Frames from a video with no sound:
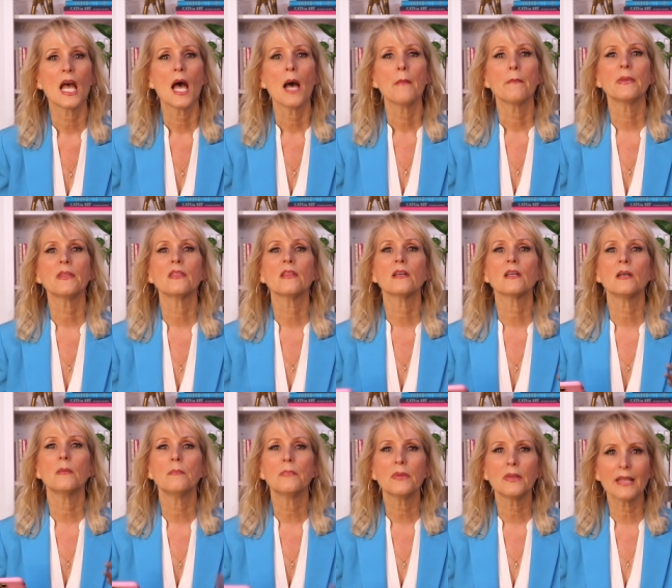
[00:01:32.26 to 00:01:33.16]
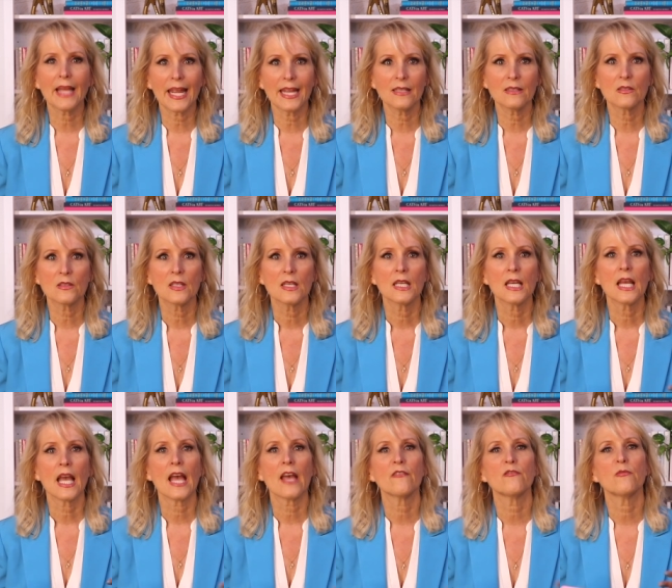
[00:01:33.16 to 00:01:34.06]
But the complaints
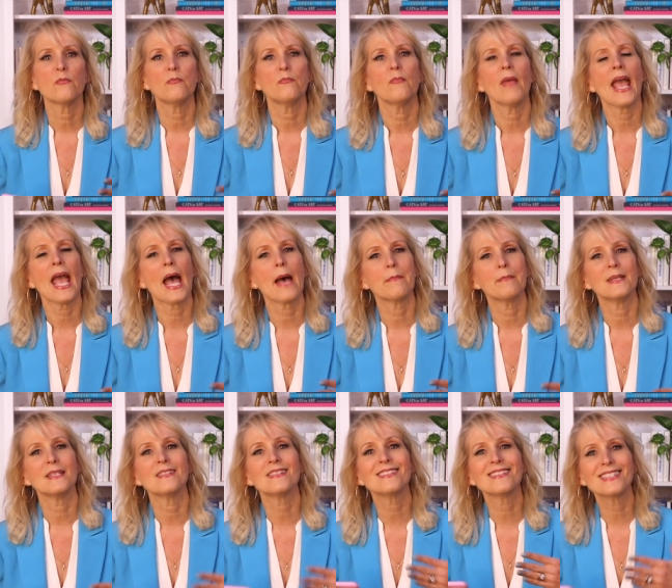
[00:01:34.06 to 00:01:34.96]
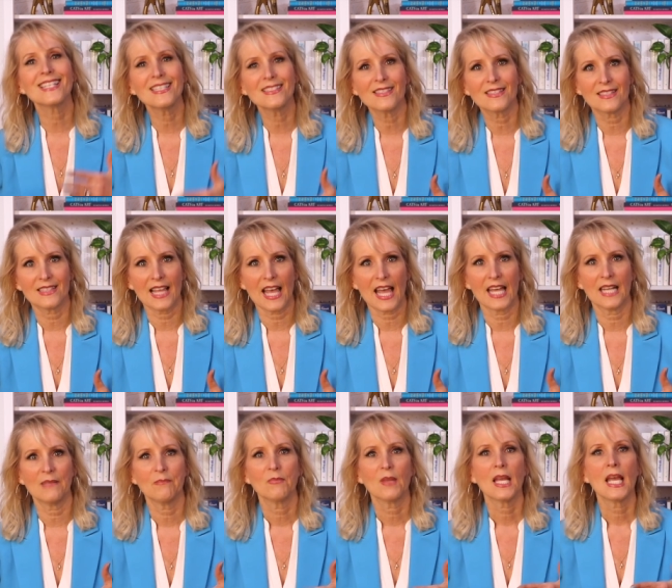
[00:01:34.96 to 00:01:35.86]
have happened since
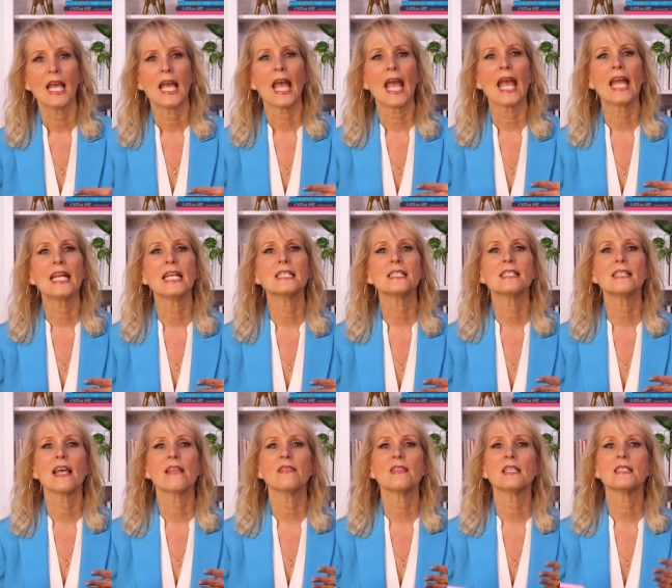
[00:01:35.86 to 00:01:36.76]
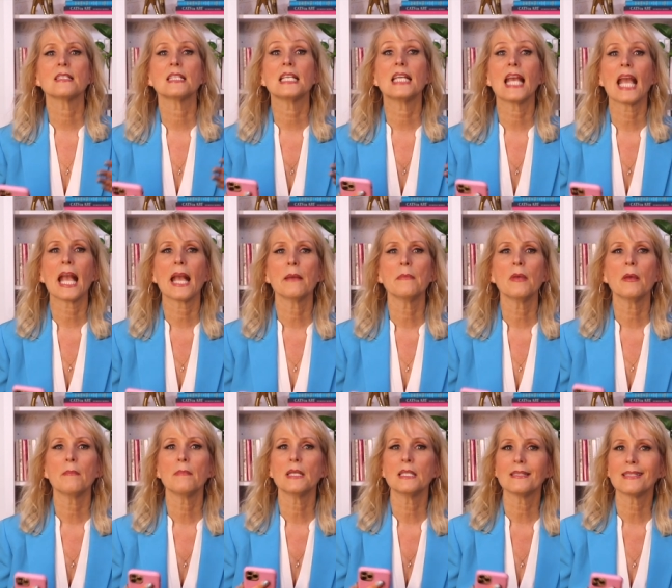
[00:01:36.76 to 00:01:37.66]
then, and it's that this game
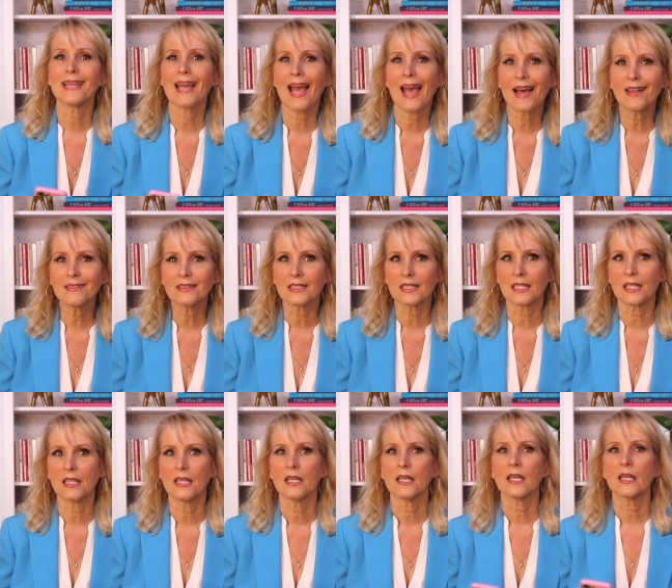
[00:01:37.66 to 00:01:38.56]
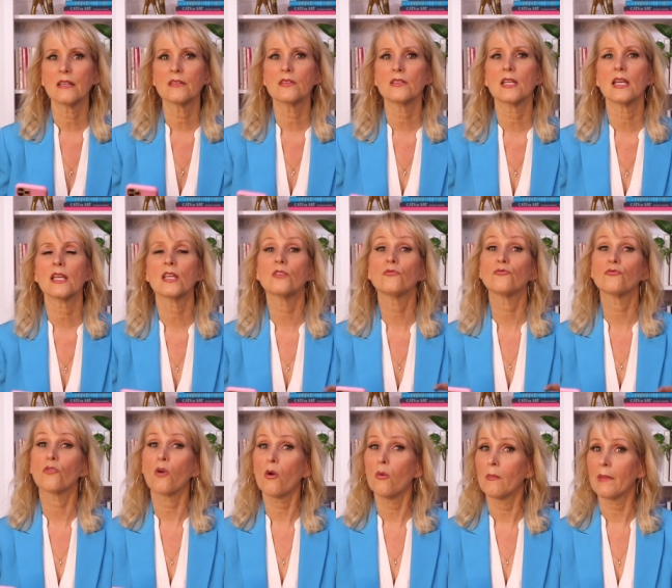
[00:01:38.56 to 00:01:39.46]
mentality has taken
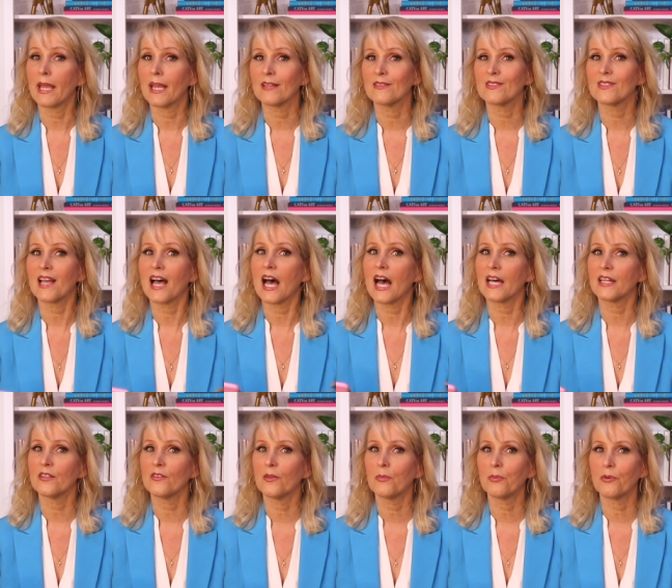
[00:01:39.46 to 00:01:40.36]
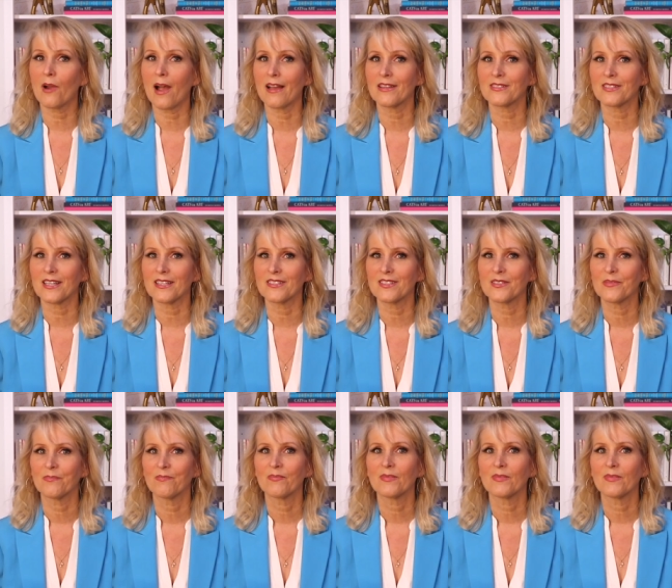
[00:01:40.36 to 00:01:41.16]
romance out of the process.